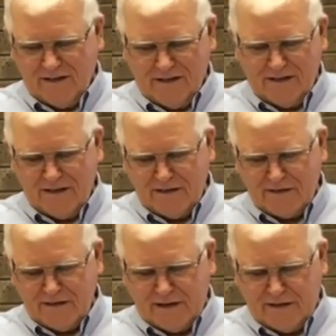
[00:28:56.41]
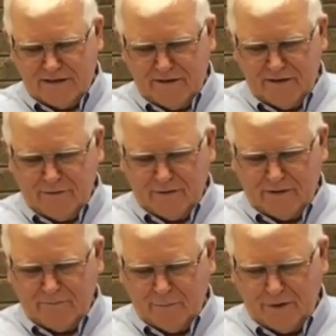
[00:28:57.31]
uh, he decided to
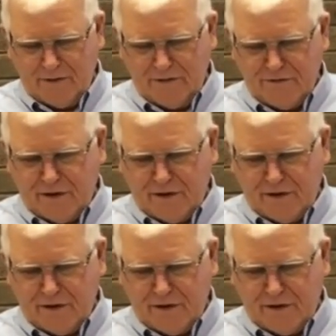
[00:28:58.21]
uh, put in his